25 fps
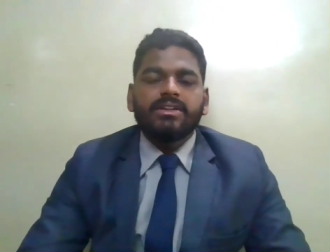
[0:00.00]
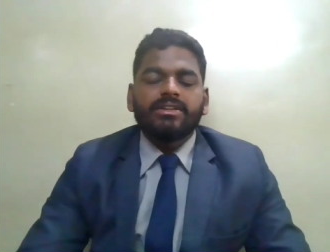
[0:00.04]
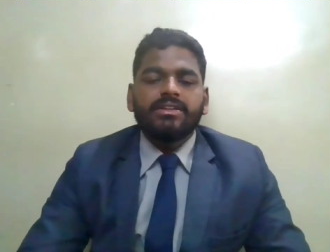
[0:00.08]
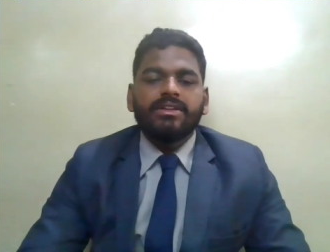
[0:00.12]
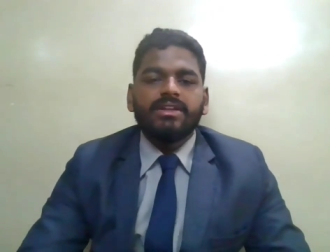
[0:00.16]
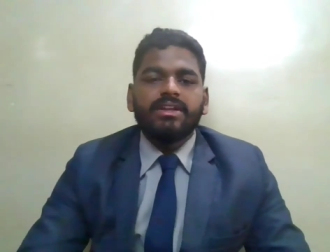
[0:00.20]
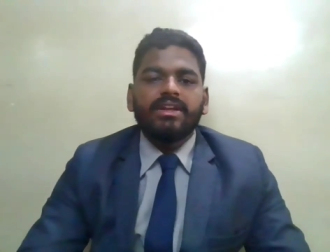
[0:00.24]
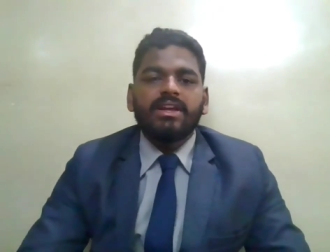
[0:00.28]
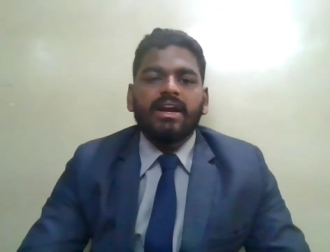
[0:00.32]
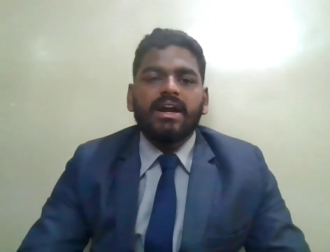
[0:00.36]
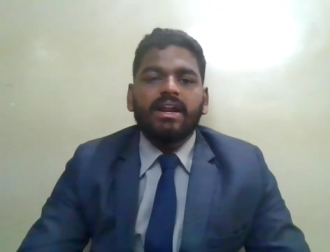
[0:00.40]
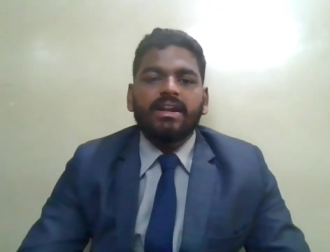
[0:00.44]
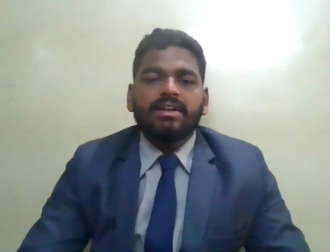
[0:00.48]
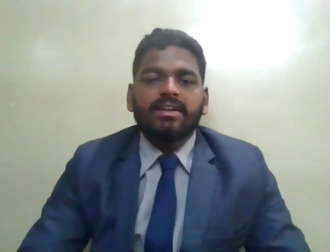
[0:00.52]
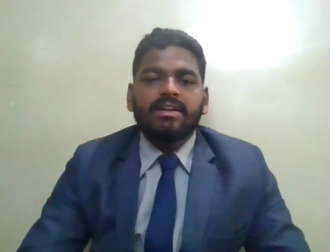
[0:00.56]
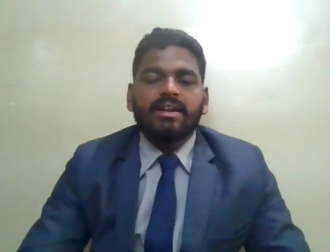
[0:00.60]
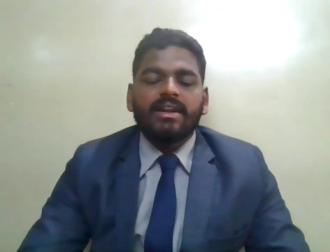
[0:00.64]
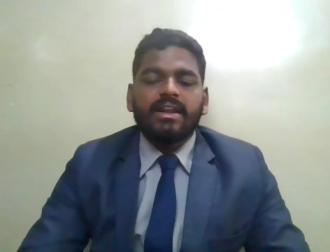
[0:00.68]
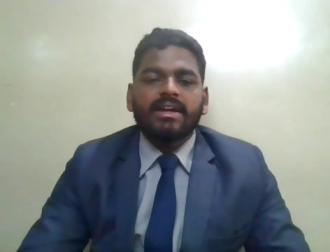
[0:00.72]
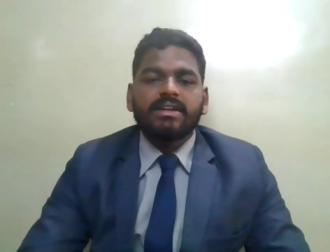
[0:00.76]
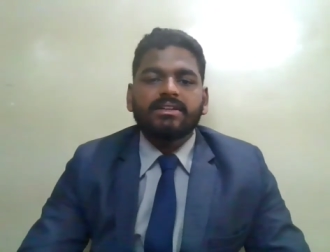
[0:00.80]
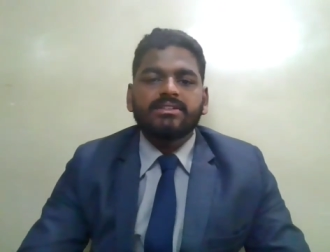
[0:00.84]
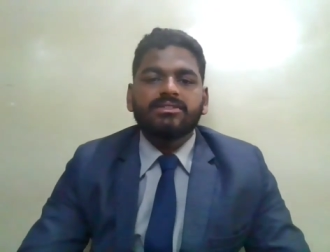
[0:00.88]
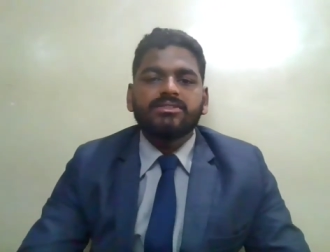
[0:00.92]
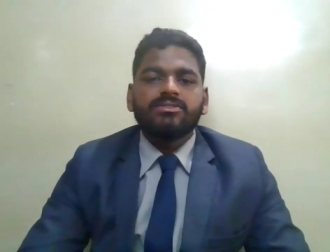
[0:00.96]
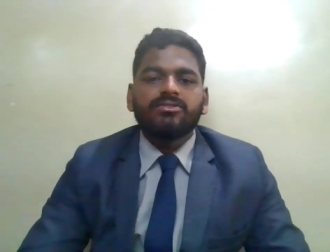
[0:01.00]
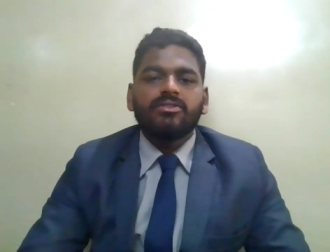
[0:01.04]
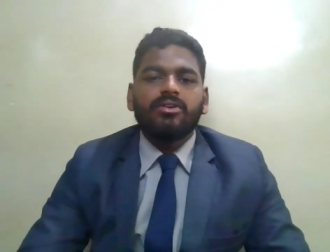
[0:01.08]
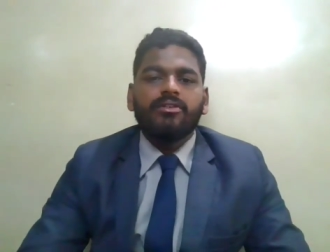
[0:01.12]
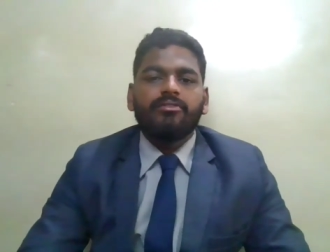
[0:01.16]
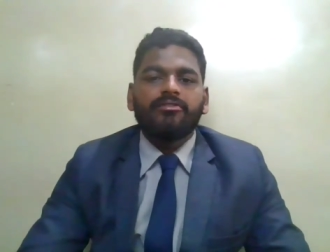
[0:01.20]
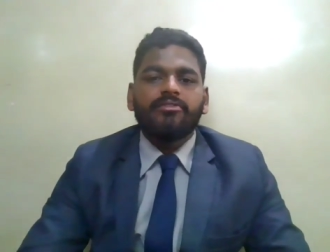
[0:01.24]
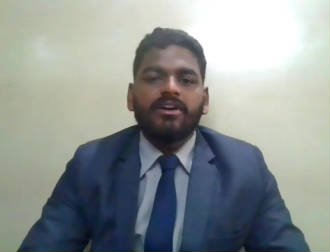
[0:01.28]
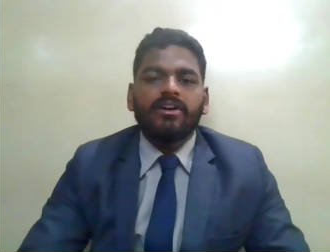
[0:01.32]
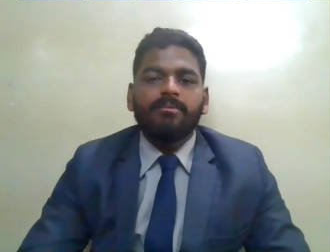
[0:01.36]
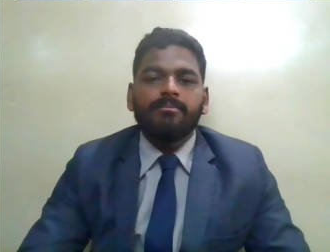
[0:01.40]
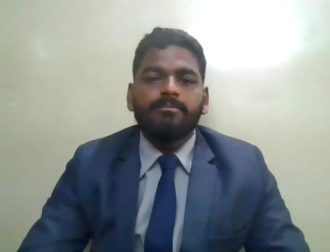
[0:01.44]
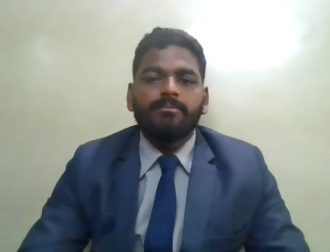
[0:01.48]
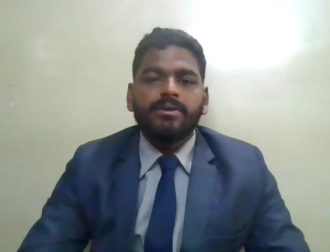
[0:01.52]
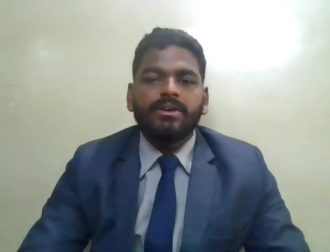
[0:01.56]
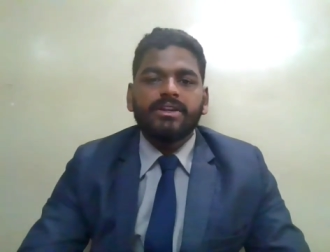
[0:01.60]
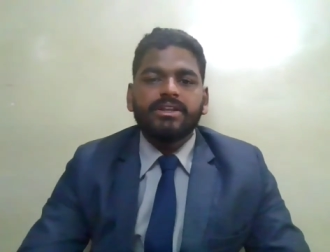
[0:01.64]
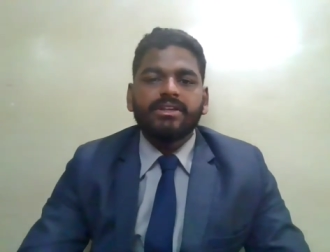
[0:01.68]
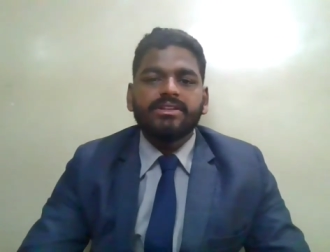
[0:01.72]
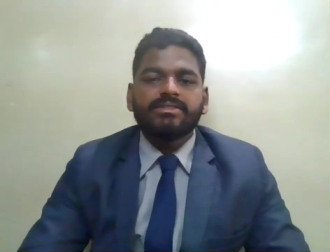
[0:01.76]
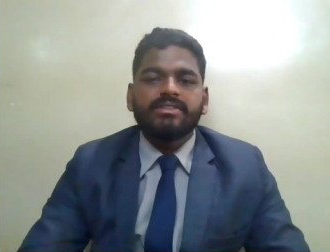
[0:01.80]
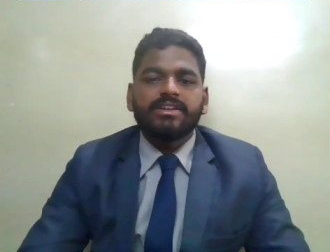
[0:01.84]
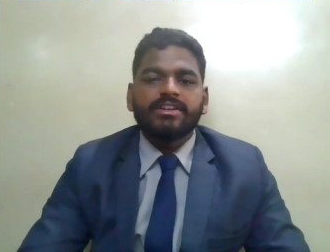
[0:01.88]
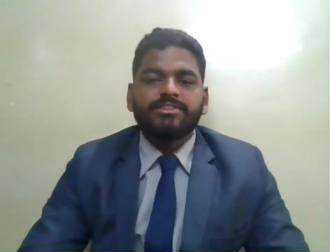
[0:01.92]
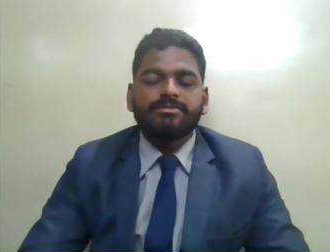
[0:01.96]
The attraction of
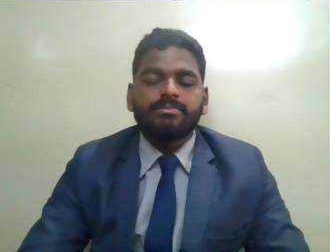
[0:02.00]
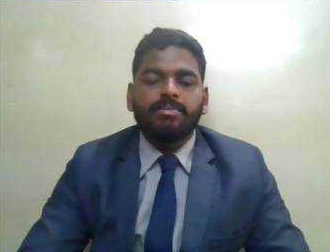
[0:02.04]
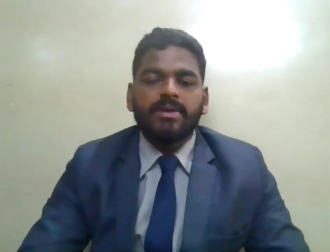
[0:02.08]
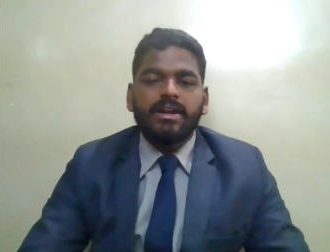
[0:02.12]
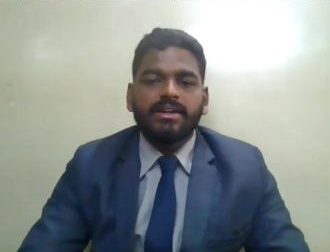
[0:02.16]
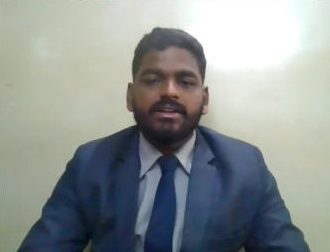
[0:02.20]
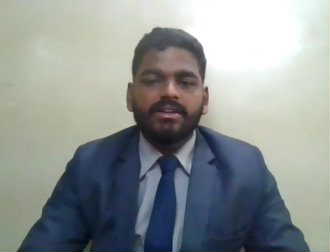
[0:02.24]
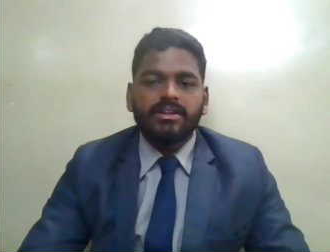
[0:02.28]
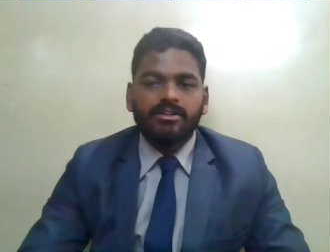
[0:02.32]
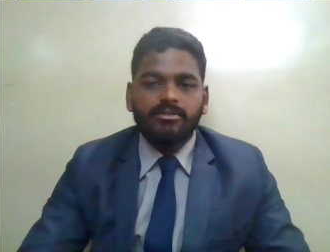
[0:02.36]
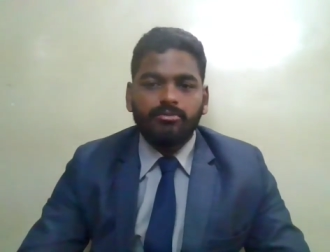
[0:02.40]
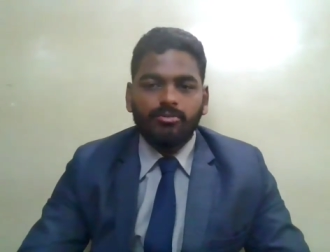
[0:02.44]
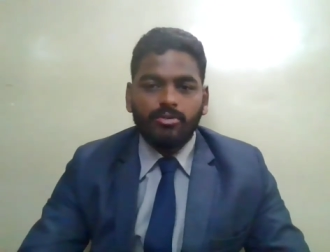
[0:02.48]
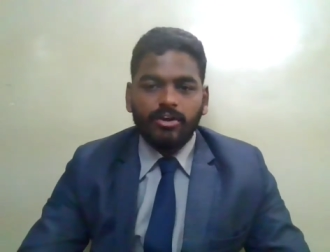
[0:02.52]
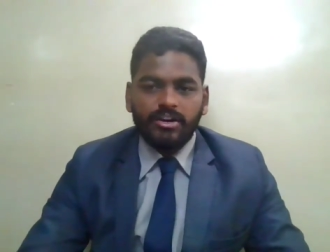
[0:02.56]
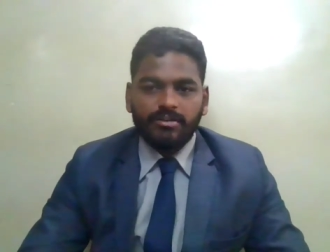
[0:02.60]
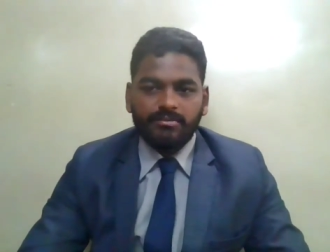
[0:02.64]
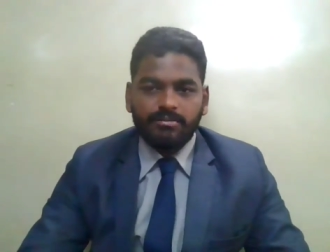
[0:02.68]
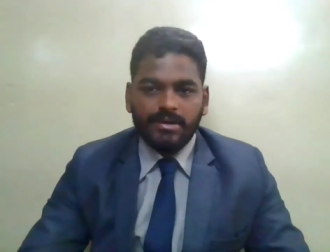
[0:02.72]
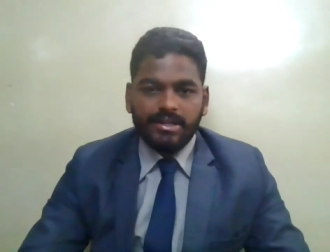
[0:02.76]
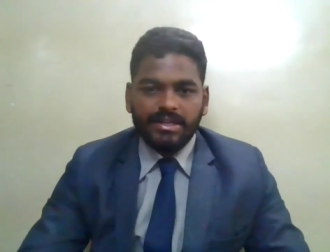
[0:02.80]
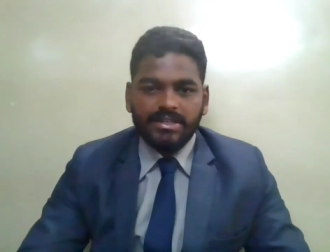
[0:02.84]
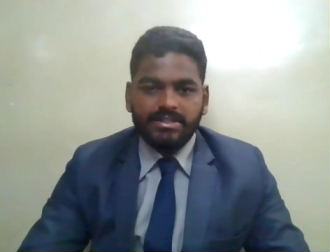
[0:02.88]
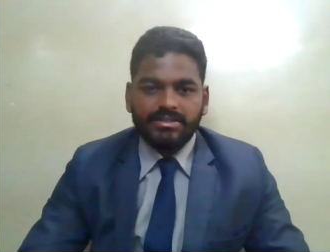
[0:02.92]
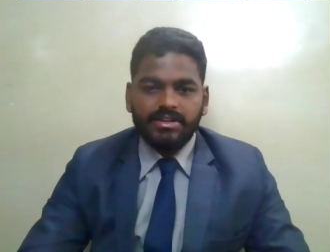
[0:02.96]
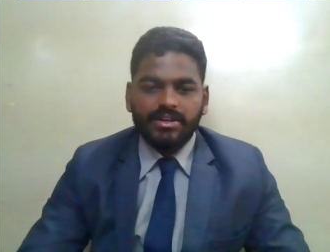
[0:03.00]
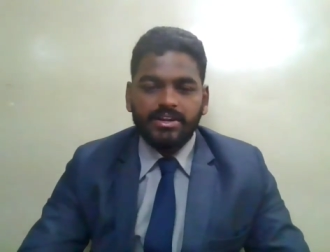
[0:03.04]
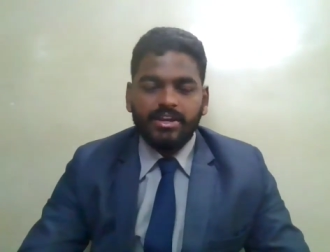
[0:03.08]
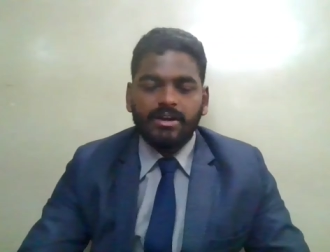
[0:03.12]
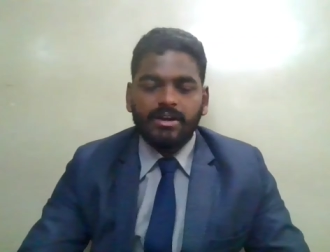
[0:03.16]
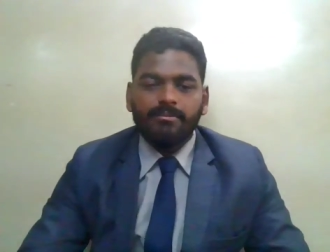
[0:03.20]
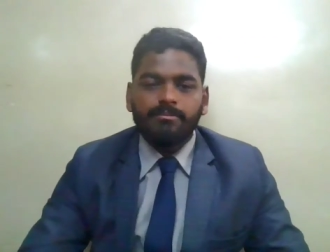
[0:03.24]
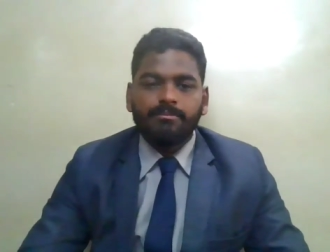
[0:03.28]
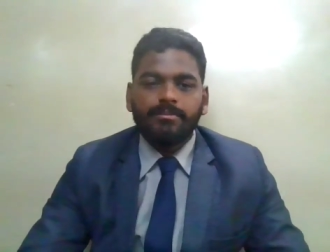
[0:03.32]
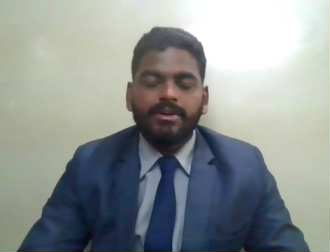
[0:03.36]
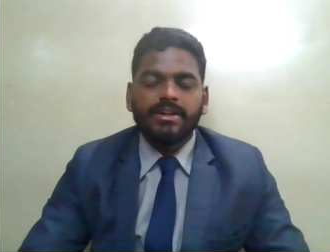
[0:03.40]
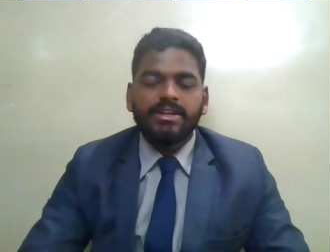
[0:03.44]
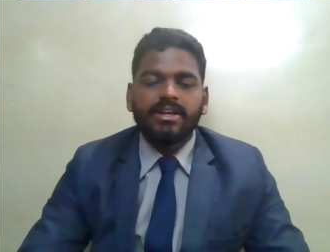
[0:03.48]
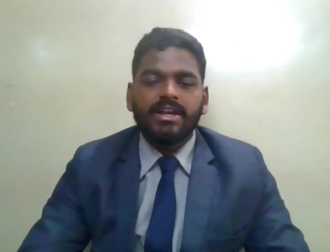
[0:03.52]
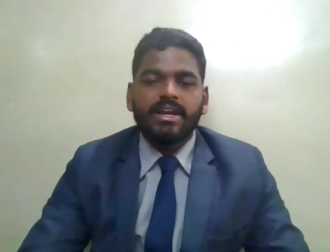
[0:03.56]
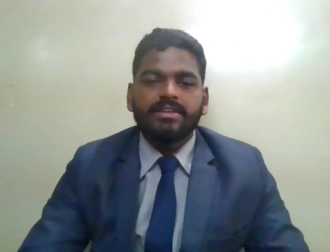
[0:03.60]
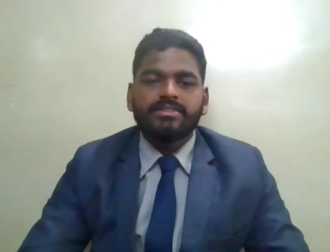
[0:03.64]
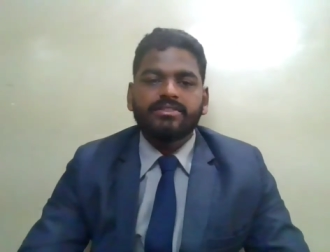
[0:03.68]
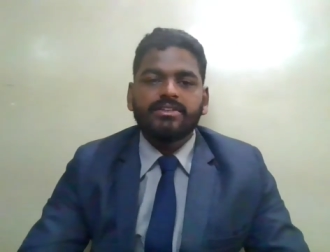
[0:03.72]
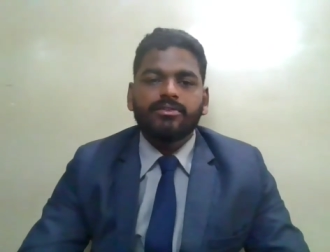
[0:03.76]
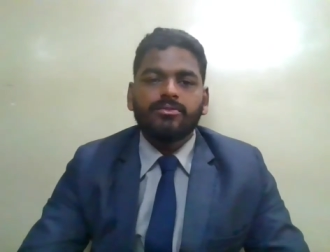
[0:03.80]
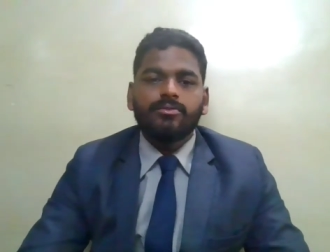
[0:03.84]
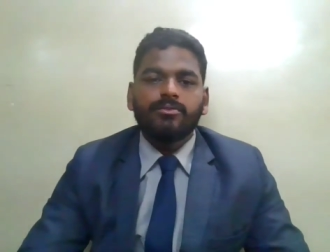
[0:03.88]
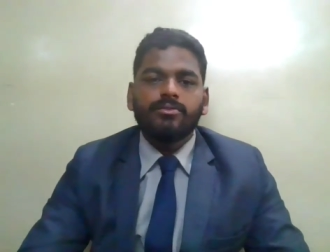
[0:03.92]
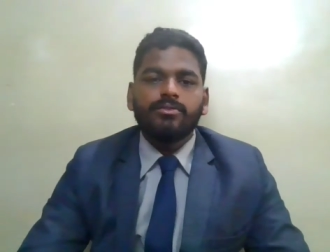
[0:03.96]
companies as better workplace and company
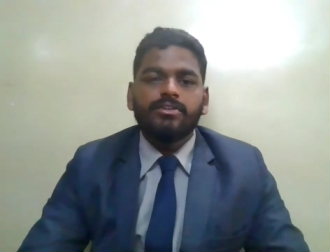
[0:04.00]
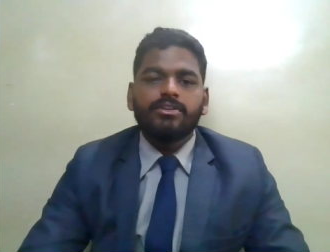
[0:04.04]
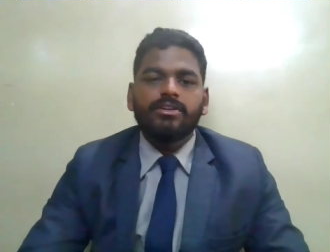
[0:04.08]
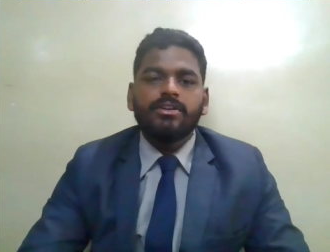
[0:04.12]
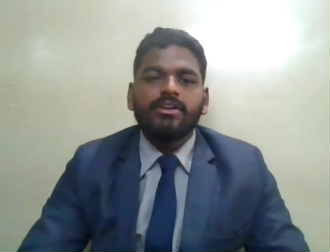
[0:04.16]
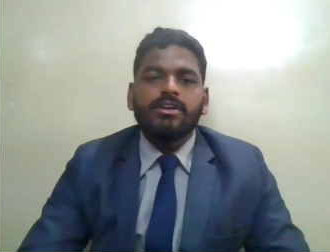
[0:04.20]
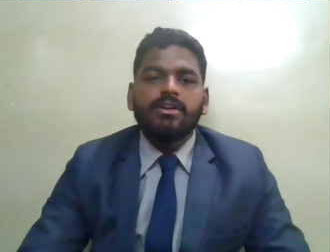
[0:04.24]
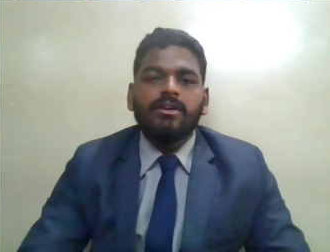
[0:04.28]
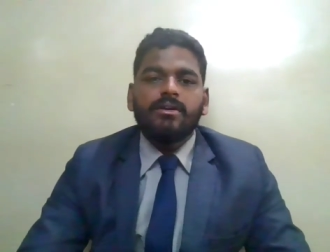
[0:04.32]
as a good